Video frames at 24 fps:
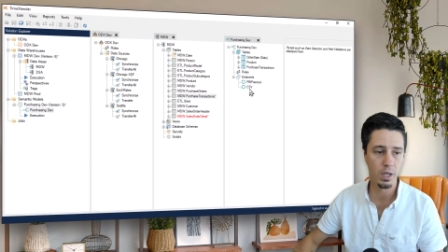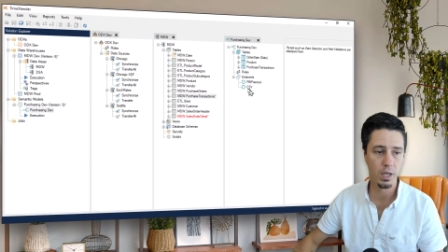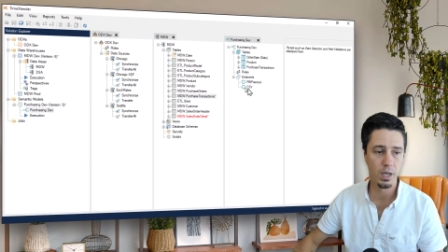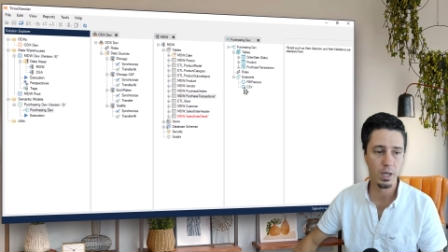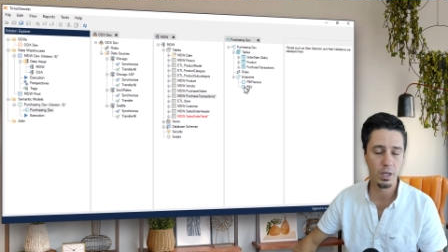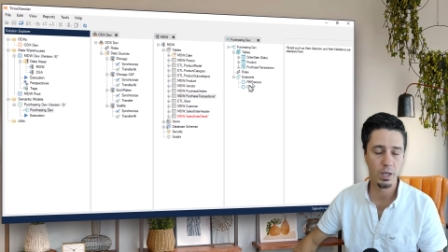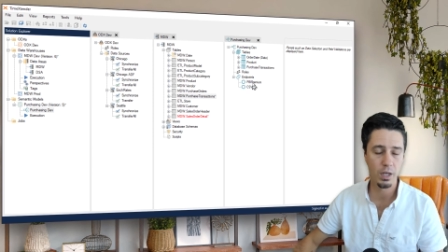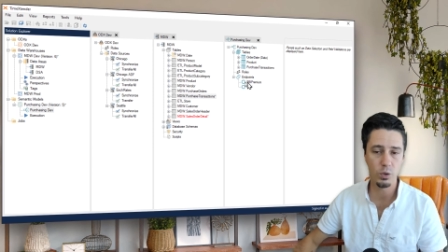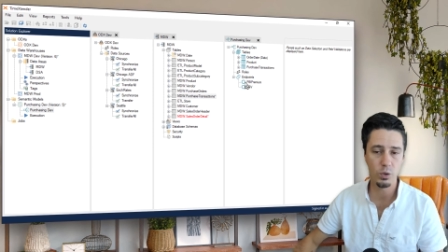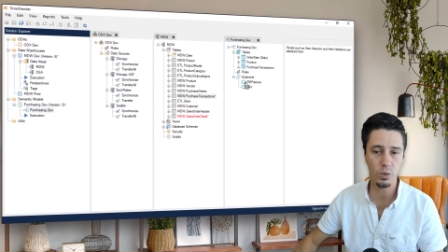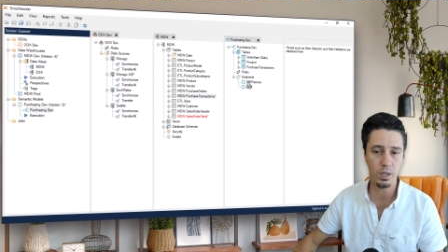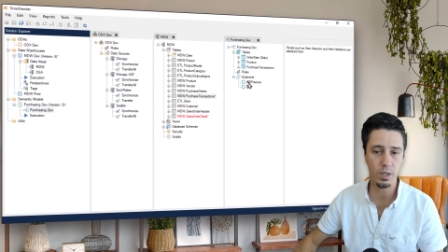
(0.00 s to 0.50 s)

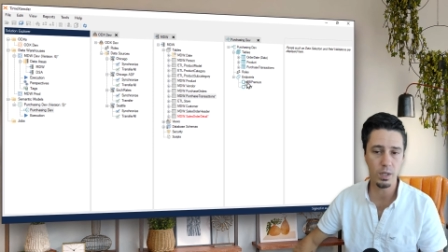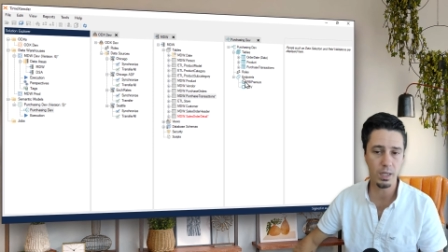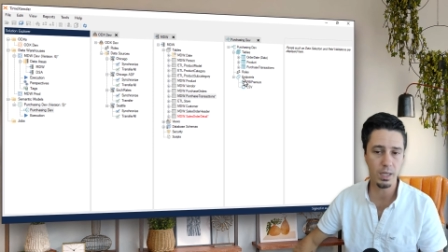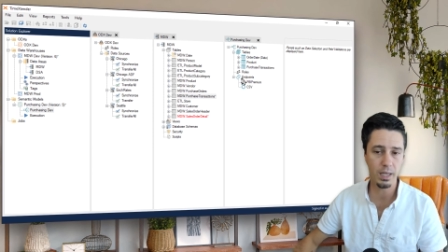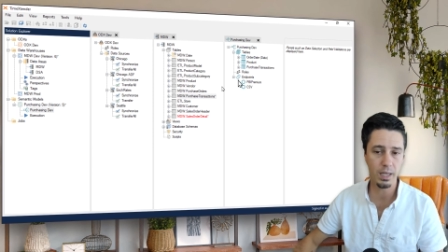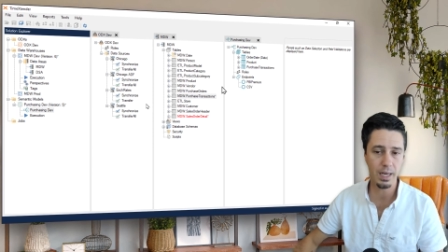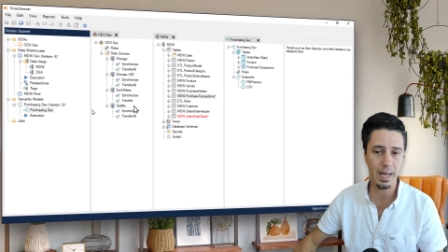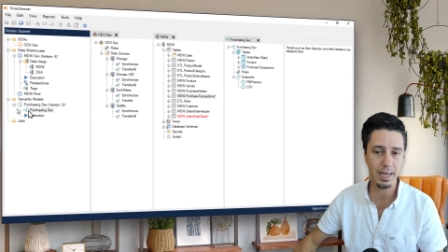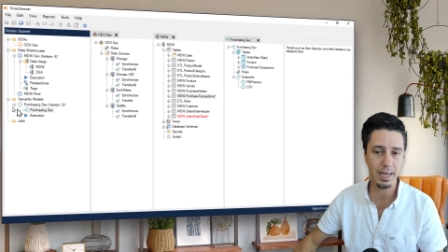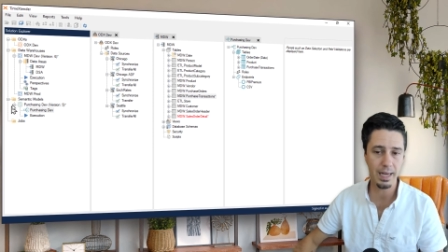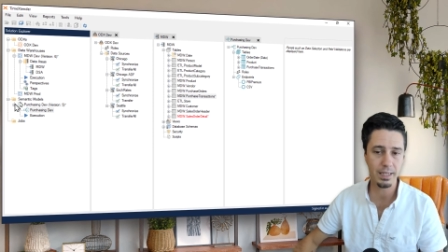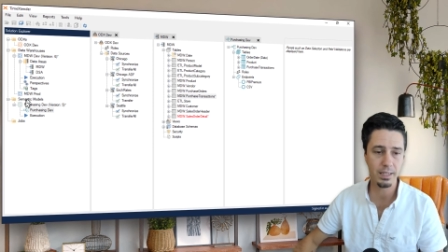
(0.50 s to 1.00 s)
you can
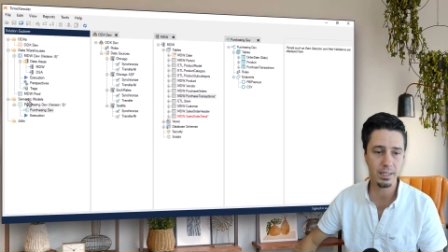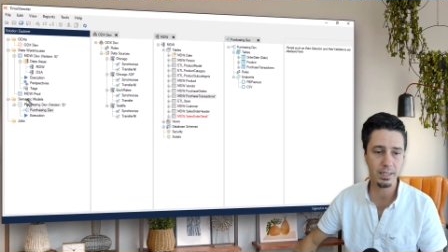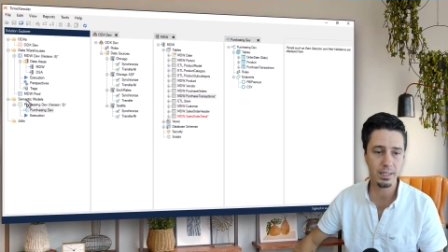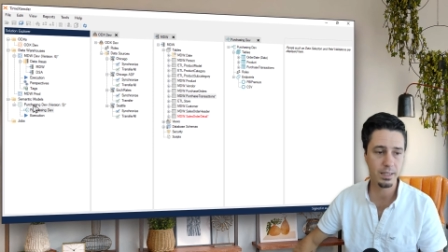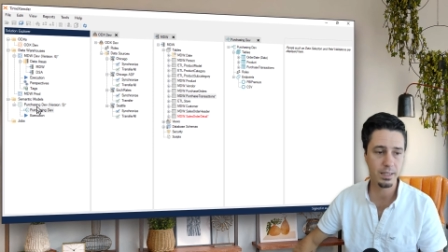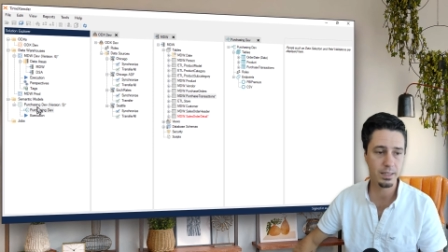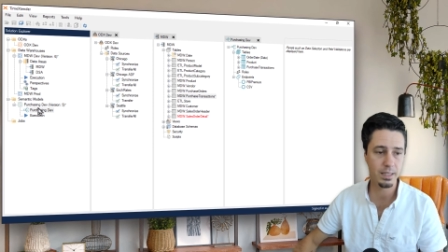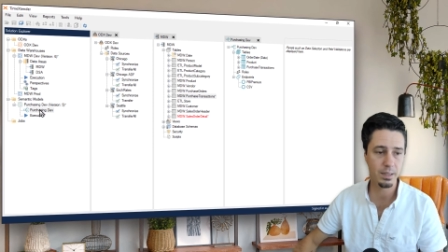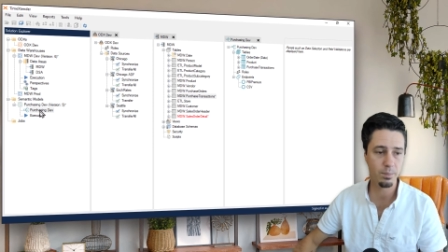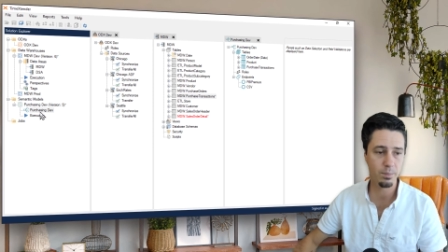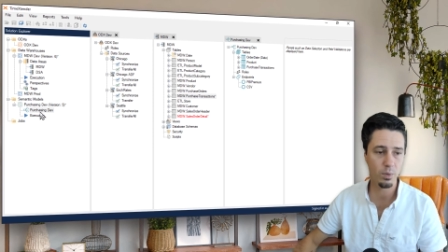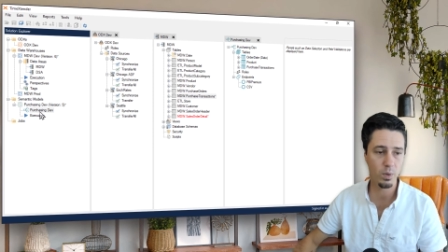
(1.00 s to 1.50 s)
connect to these
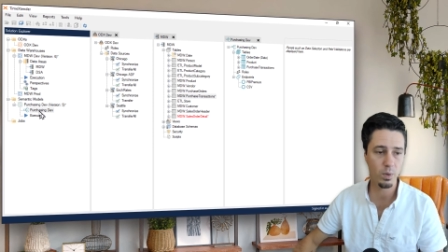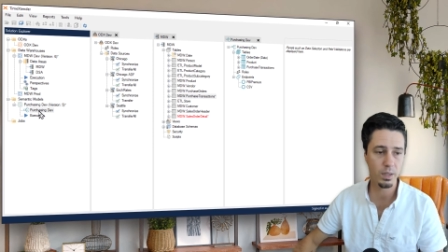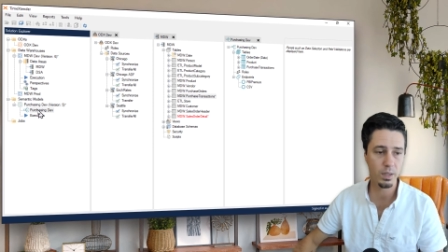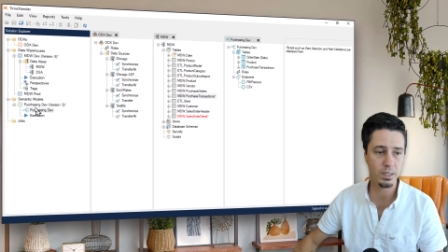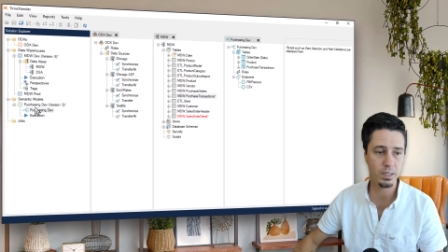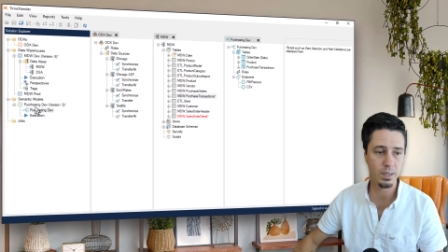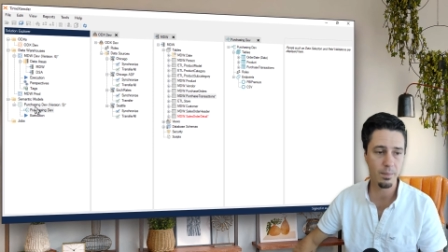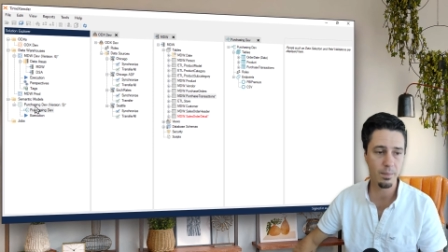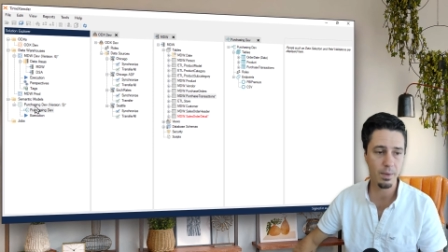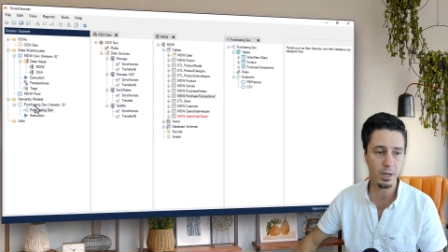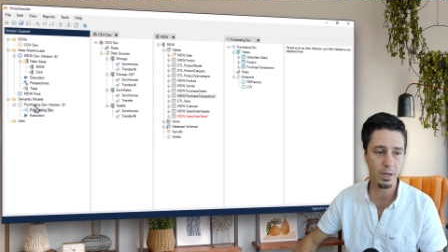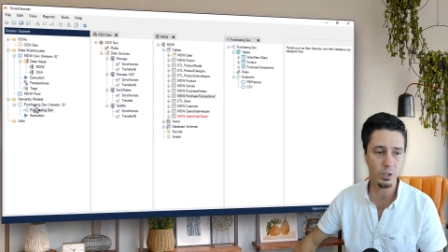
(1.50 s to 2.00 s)
endpoints
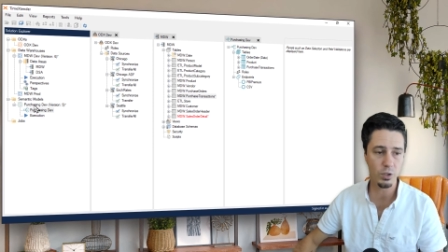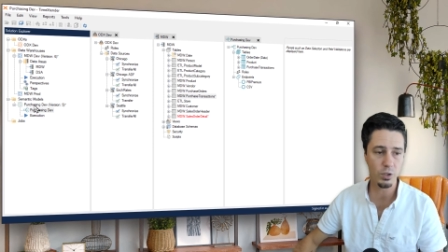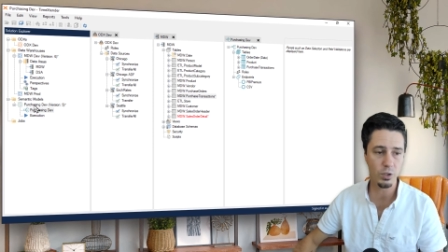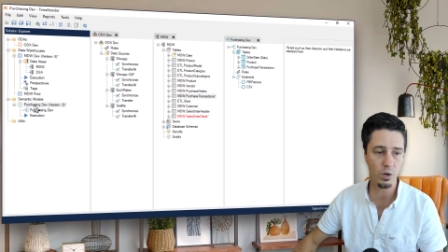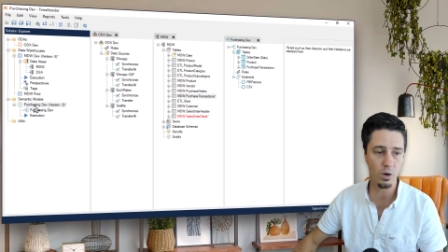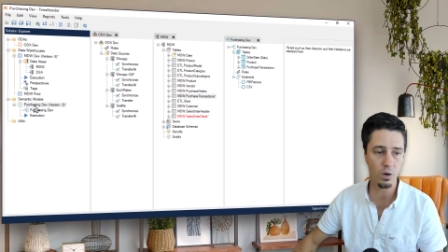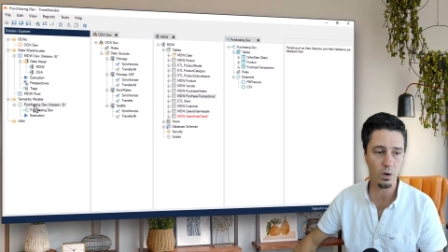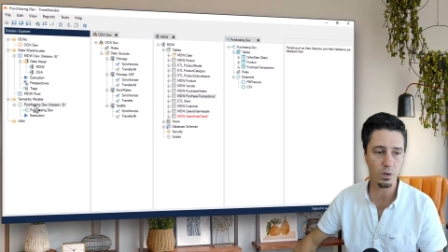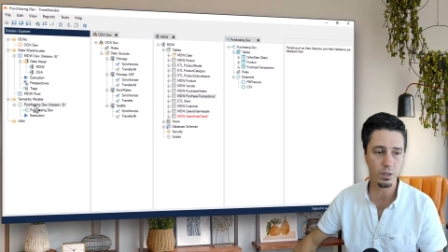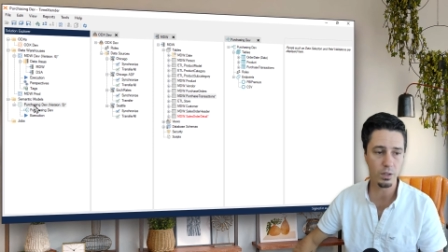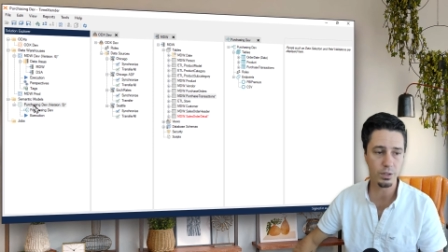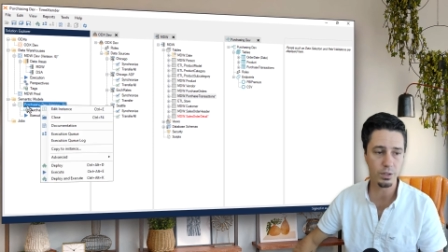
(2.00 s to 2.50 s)
and make sure
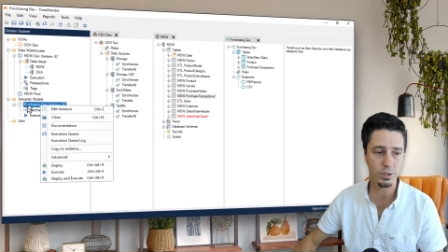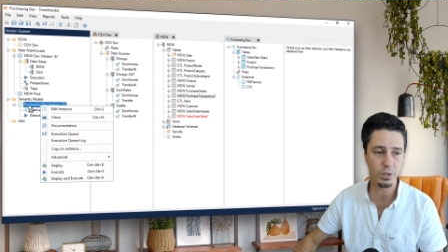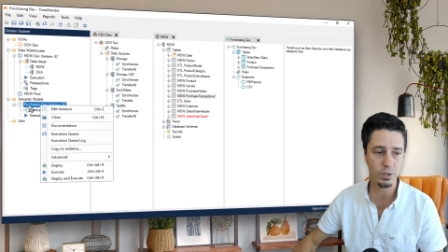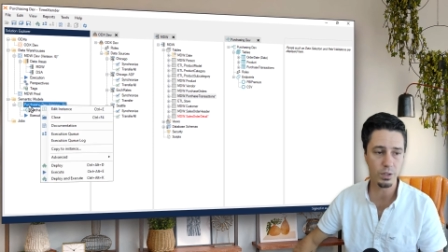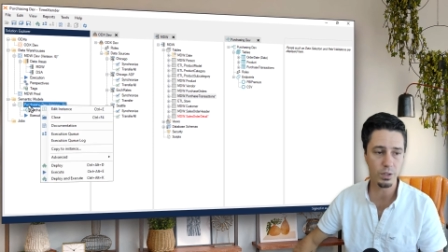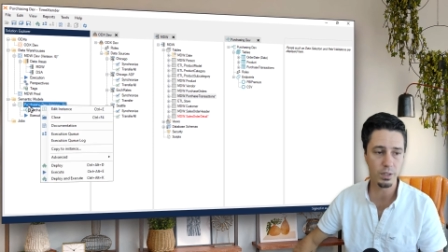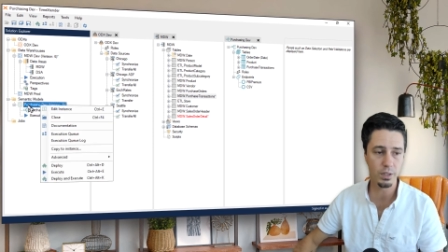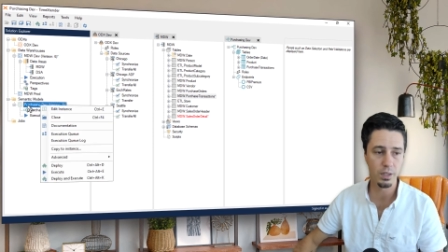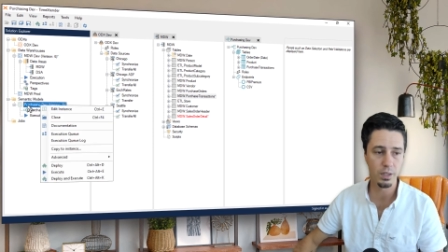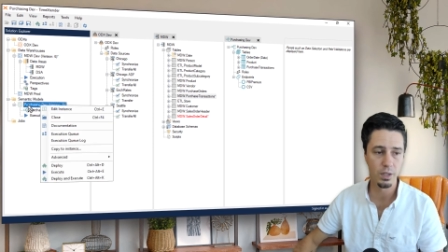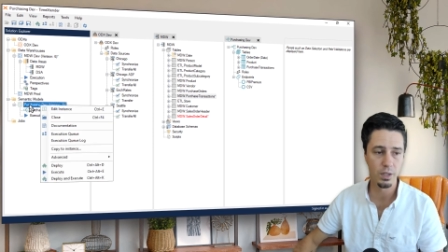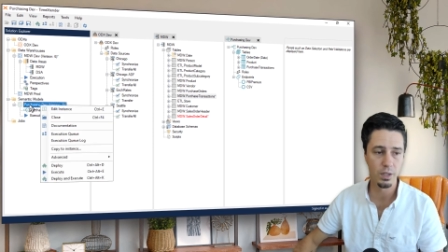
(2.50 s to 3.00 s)
all is
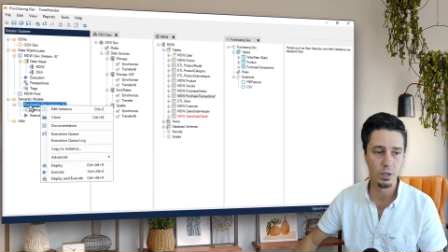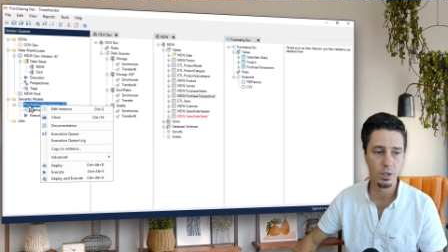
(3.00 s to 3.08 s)
good.